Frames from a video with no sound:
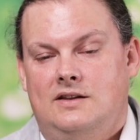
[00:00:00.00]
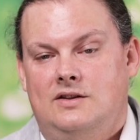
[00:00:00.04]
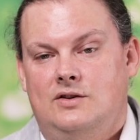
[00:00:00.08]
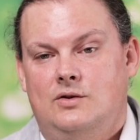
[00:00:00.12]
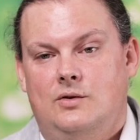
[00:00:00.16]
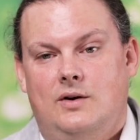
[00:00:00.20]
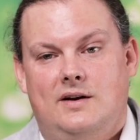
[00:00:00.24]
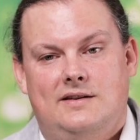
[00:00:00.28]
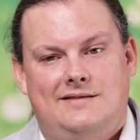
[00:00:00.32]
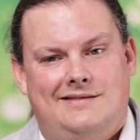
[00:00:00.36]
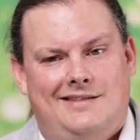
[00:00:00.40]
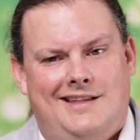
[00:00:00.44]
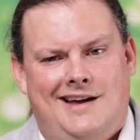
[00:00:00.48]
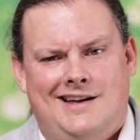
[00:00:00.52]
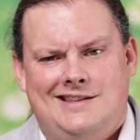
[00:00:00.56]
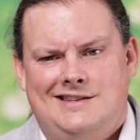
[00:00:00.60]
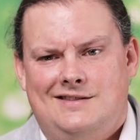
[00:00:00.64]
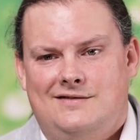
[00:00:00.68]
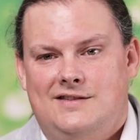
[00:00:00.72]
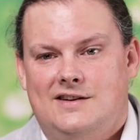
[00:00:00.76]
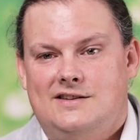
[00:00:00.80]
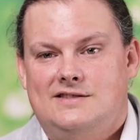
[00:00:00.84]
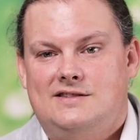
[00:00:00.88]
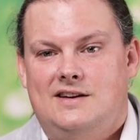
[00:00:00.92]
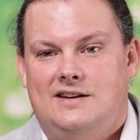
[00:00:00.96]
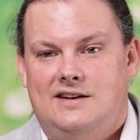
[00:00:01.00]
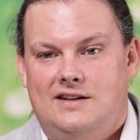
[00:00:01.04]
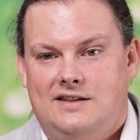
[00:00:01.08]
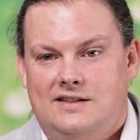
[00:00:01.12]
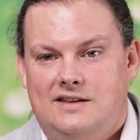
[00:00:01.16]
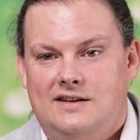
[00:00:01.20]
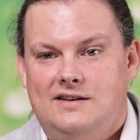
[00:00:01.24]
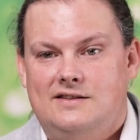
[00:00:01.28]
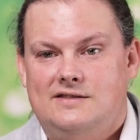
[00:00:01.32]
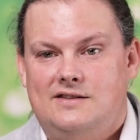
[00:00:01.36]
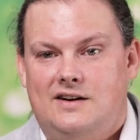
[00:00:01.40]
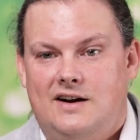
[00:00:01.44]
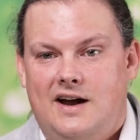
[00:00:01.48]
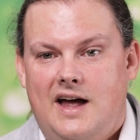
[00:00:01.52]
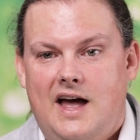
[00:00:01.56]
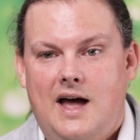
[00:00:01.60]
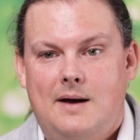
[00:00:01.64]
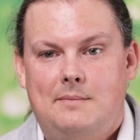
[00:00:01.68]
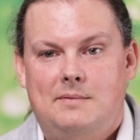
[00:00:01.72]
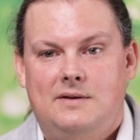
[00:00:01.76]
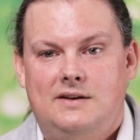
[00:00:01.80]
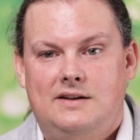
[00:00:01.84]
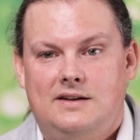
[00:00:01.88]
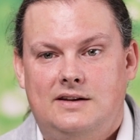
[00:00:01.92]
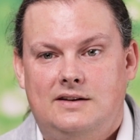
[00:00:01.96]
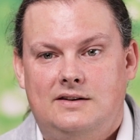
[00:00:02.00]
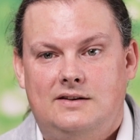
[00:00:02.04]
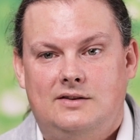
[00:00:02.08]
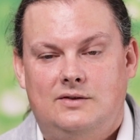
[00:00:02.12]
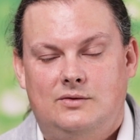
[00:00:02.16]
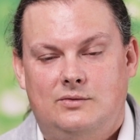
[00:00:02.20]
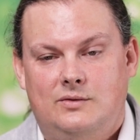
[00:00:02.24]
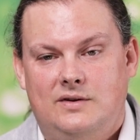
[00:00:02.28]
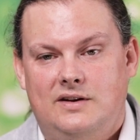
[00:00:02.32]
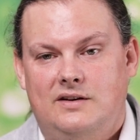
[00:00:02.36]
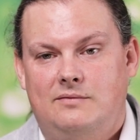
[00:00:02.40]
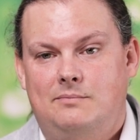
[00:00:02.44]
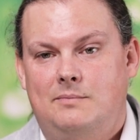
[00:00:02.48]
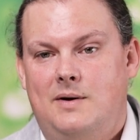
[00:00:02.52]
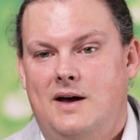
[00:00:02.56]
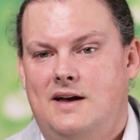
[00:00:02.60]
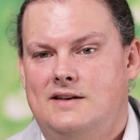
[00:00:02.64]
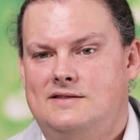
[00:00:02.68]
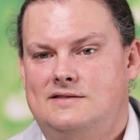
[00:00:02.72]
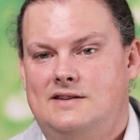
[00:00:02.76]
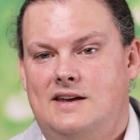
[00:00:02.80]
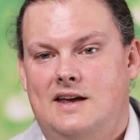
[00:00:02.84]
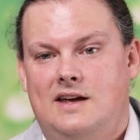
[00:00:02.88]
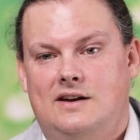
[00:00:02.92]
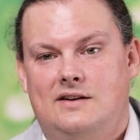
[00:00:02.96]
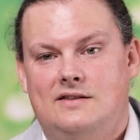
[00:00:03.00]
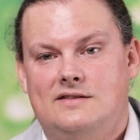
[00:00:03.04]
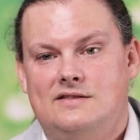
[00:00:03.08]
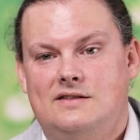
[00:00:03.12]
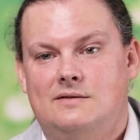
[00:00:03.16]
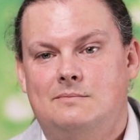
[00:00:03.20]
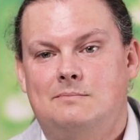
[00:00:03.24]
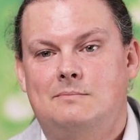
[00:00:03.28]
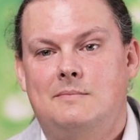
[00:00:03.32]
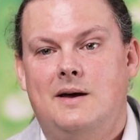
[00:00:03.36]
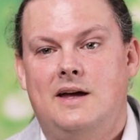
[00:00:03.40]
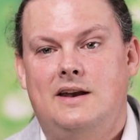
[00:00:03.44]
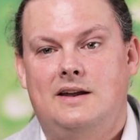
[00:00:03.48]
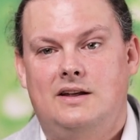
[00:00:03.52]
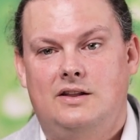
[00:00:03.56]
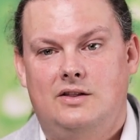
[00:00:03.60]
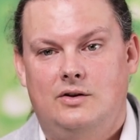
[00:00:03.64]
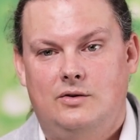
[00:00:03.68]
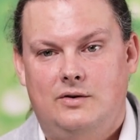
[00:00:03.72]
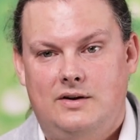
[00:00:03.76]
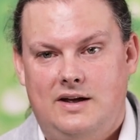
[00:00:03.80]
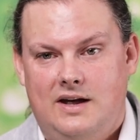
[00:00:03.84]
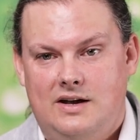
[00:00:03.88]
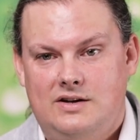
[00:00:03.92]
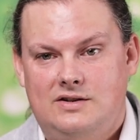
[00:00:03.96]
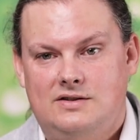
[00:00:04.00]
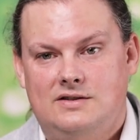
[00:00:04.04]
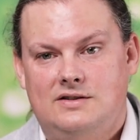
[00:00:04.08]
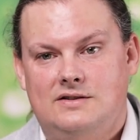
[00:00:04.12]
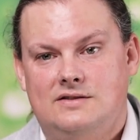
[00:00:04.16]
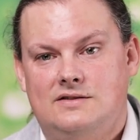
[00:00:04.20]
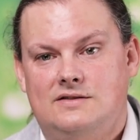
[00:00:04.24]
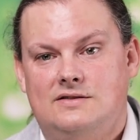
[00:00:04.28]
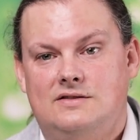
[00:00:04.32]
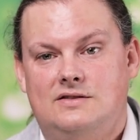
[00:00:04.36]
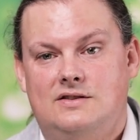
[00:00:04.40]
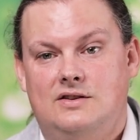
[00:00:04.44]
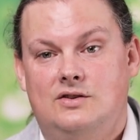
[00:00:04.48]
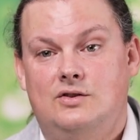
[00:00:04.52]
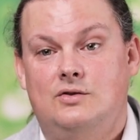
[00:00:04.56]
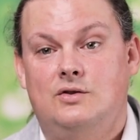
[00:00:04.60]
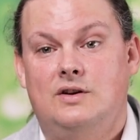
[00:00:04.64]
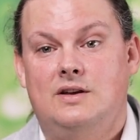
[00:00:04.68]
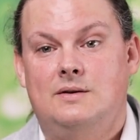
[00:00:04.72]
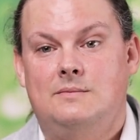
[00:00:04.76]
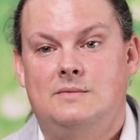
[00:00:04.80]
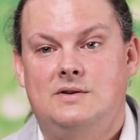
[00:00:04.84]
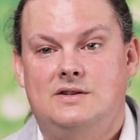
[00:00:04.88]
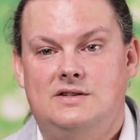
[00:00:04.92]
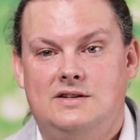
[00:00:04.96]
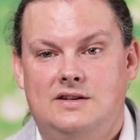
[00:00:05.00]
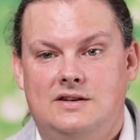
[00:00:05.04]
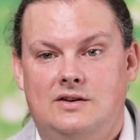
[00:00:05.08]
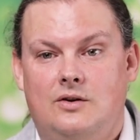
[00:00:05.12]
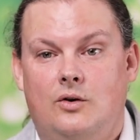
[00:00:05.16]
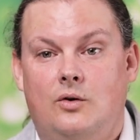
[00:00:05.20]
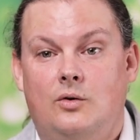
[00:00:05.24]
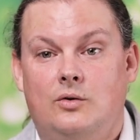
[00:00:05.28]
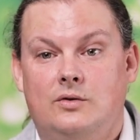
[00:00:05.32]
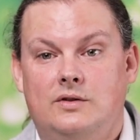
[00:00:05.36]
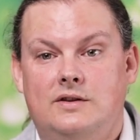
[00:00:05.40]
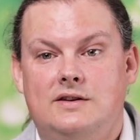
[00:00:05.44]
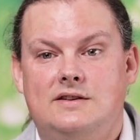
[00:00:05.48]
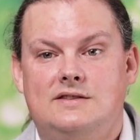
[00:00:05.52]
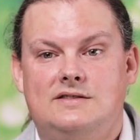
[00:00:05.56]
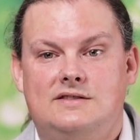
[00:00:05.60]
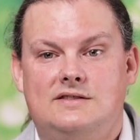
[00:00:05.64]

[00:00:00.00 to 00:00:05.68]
In the US, lots of exciting things are happening. We have PET scanners in many locations to do imaging-only